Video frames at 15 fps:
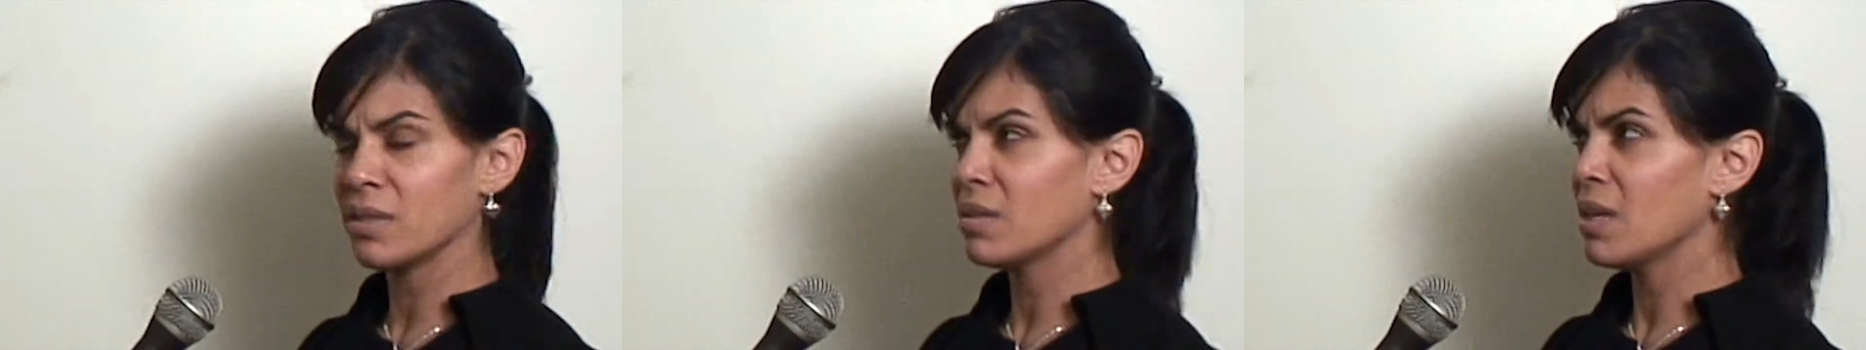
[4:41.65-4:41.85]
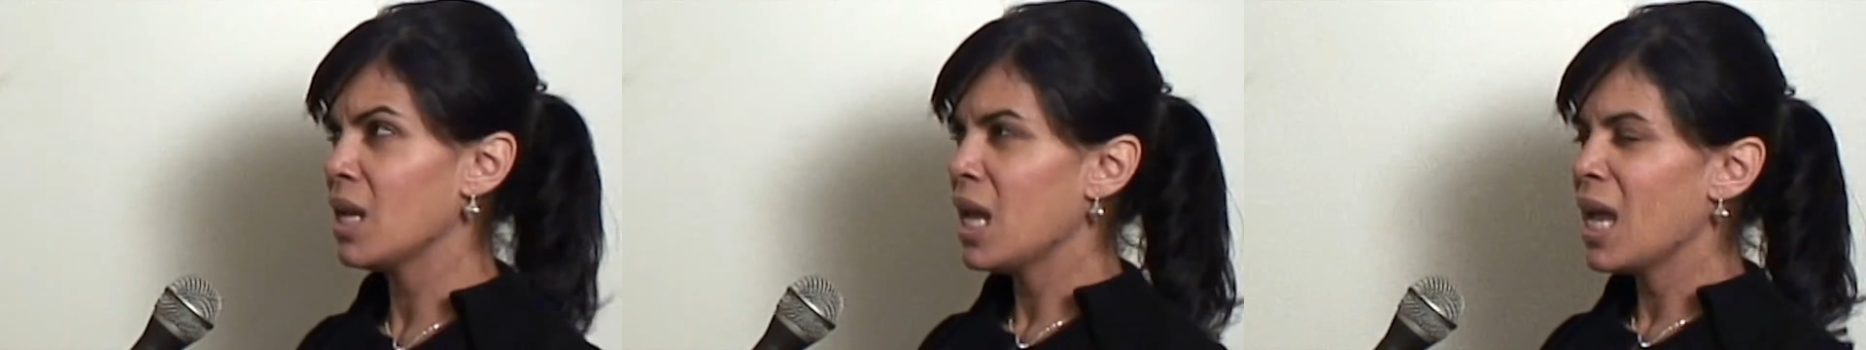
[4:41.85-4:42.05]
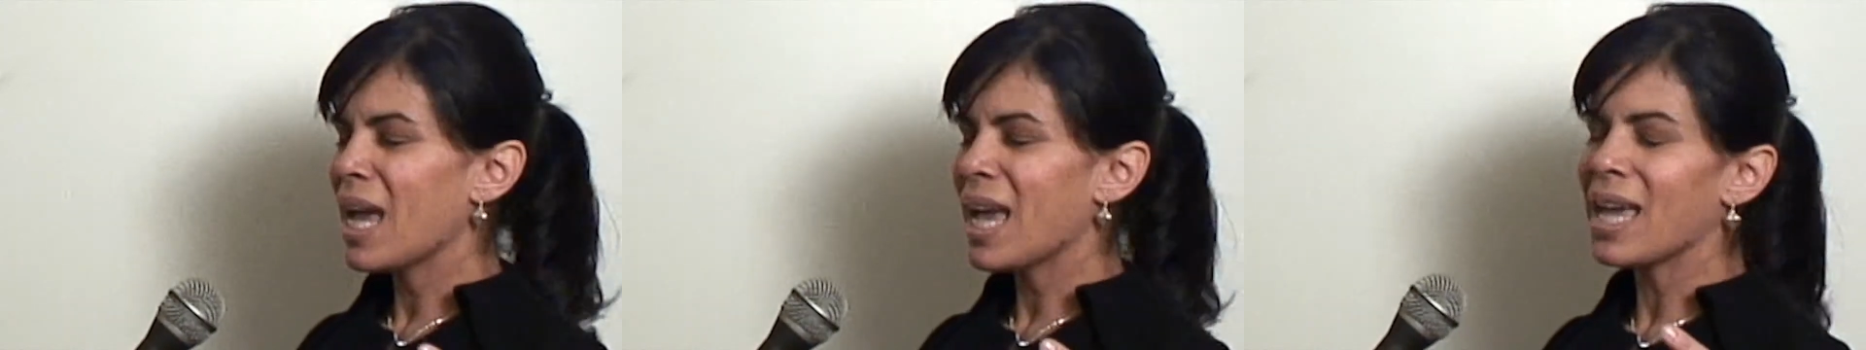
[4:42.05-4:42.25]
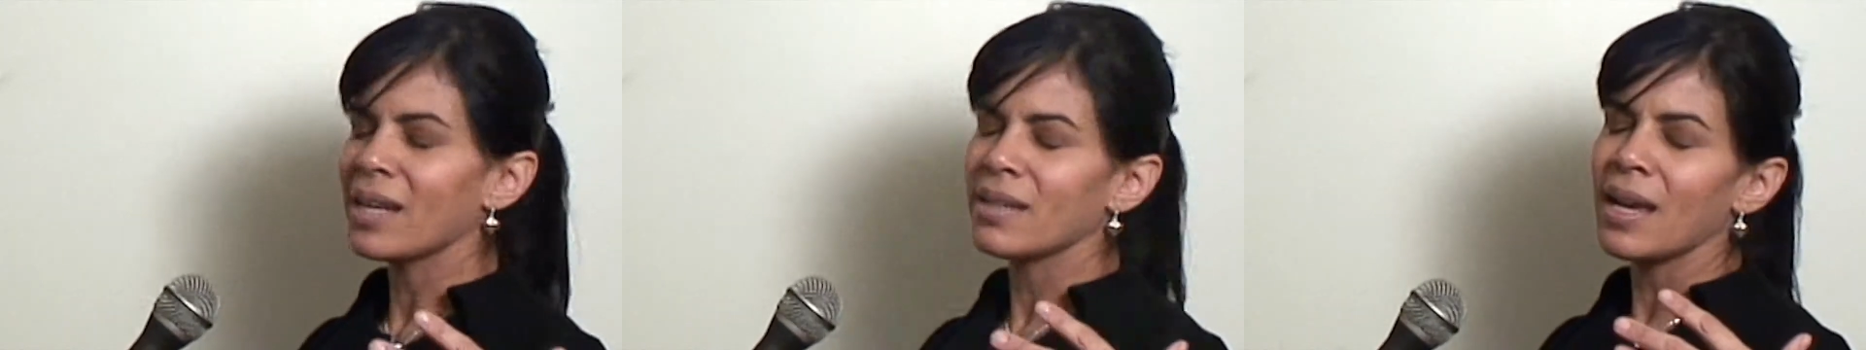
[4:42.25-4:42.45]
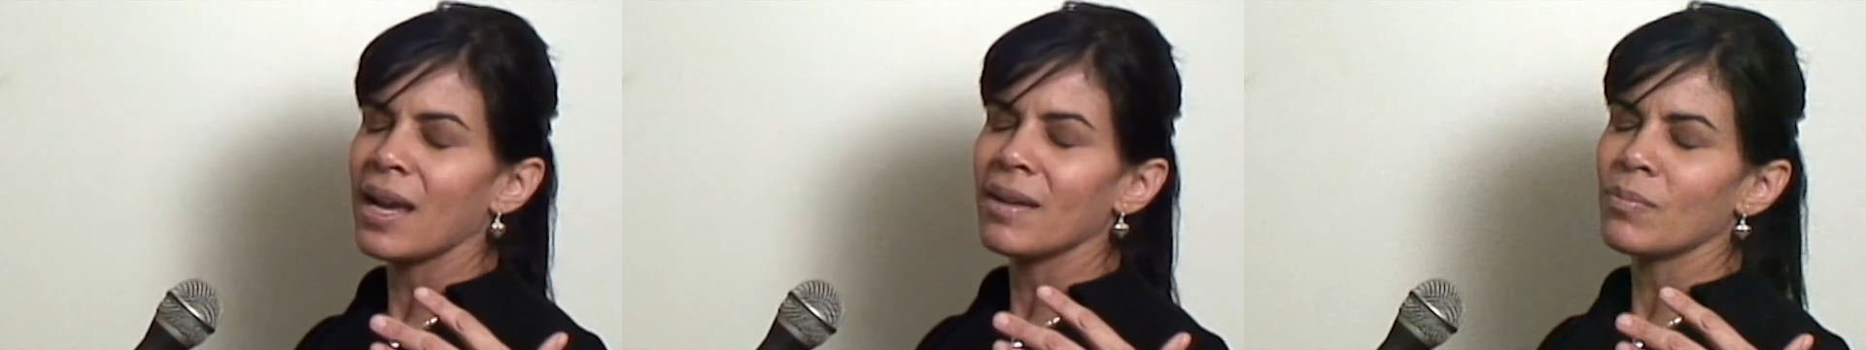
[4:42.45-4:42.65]

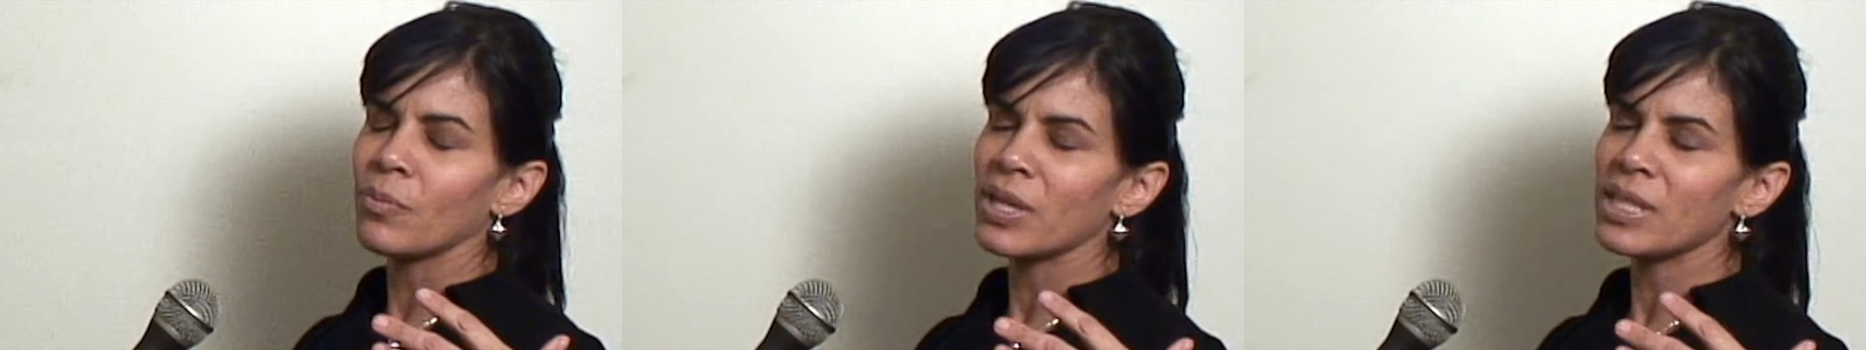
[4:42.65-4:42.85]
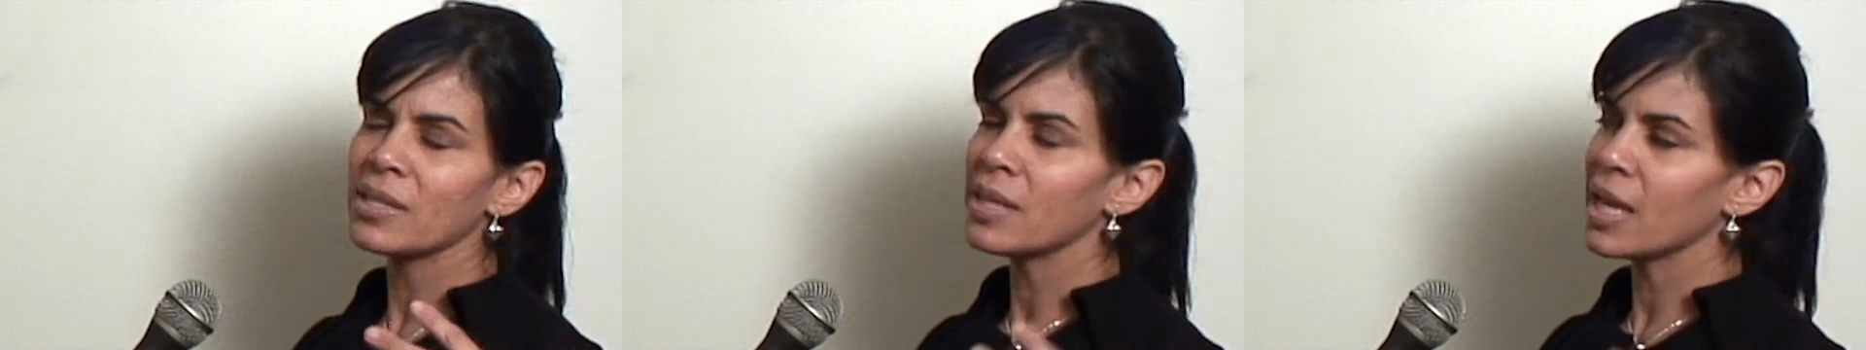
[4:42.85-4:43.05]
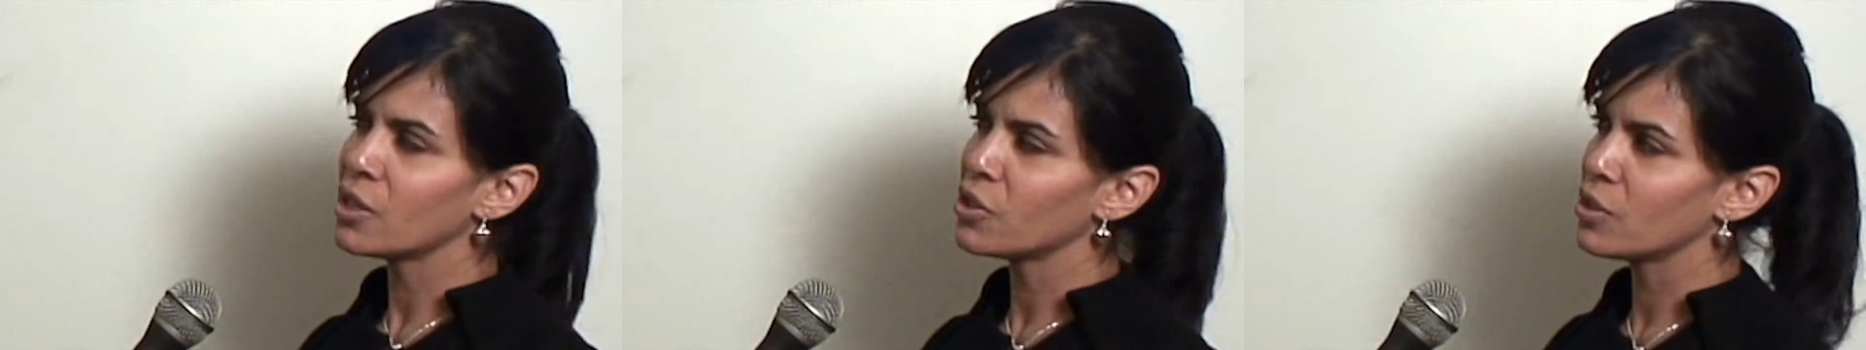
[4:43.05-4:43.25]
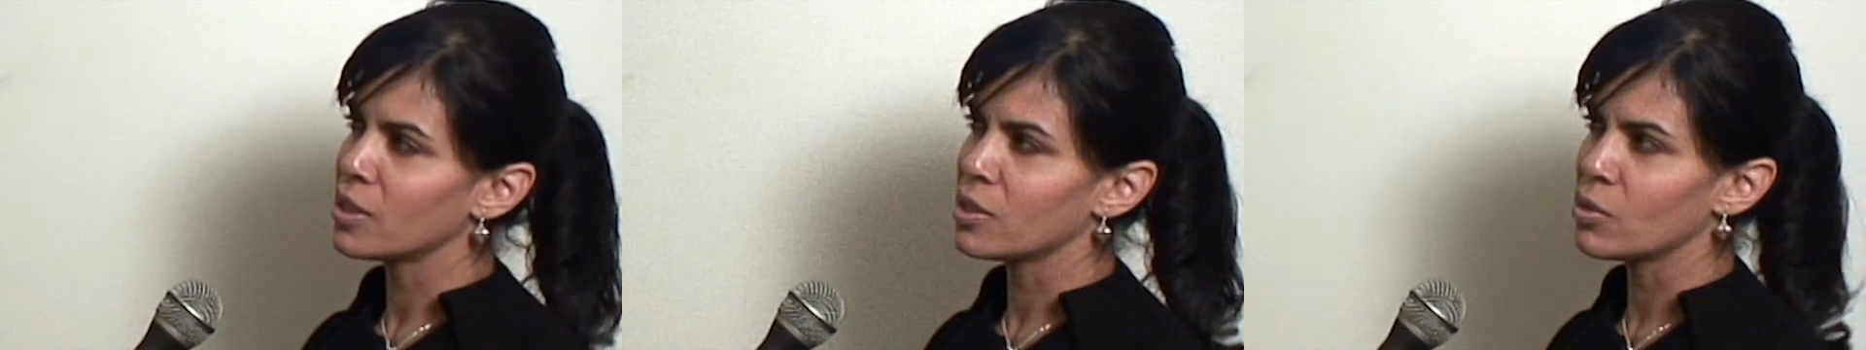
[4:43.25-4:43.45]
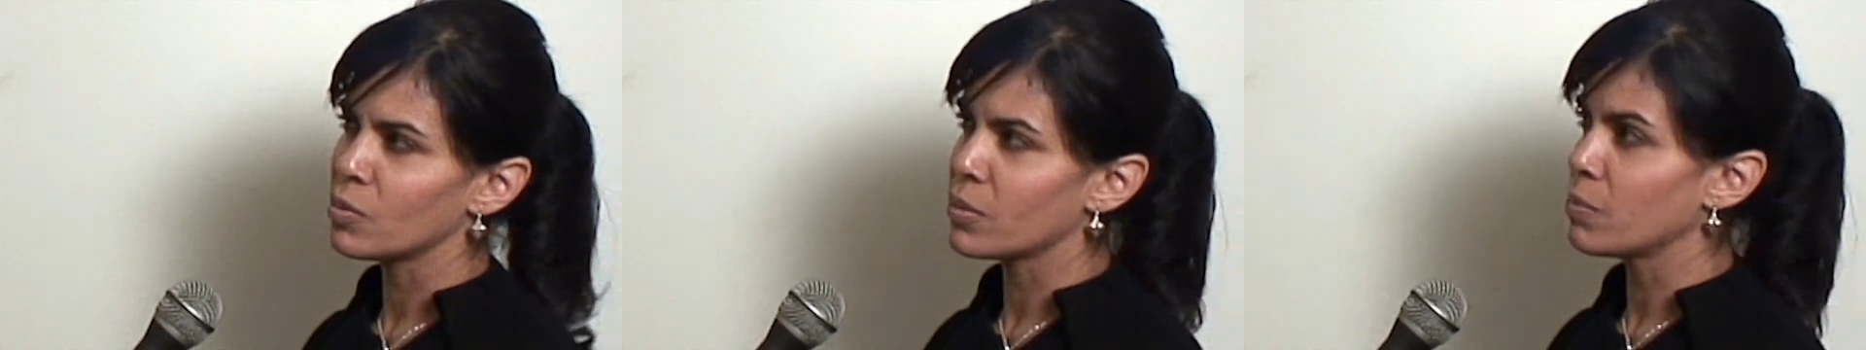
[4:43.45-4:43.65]
And
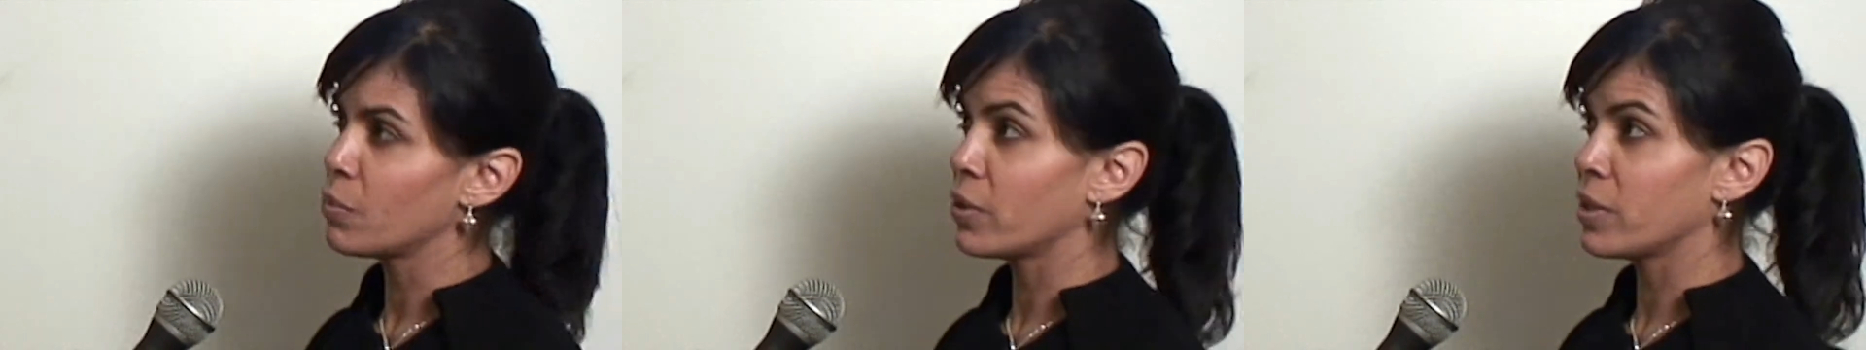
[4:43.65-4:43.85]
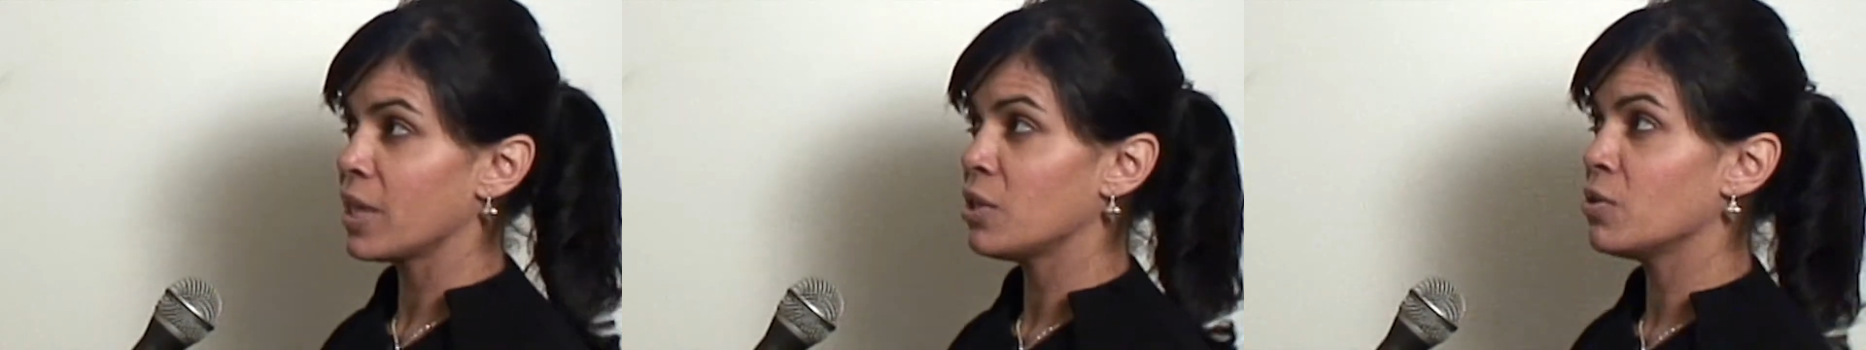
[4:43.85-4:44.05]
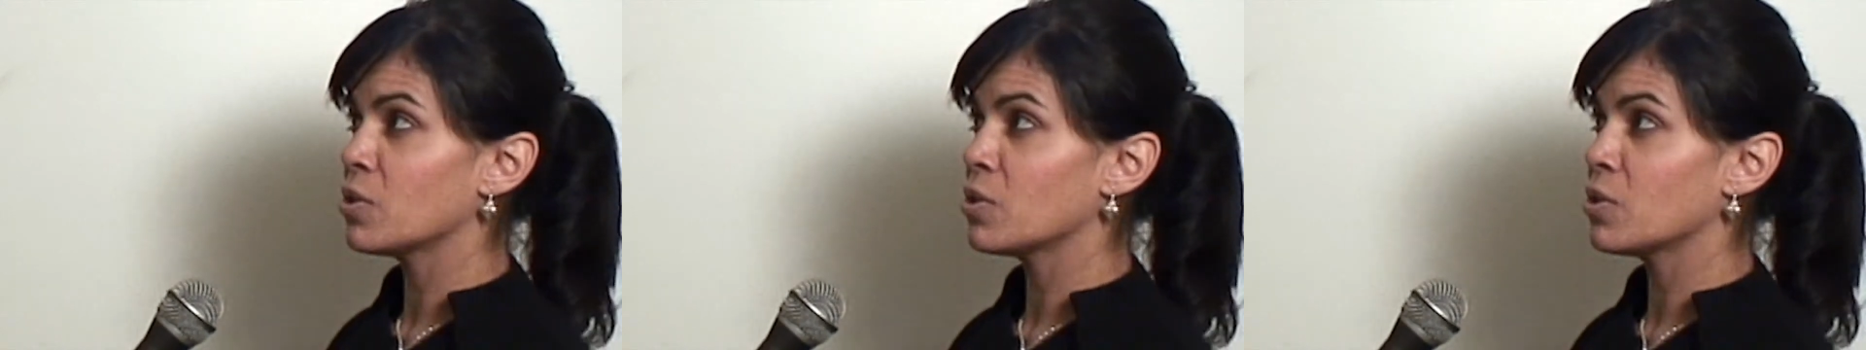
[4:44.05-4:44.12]
presentation is super important,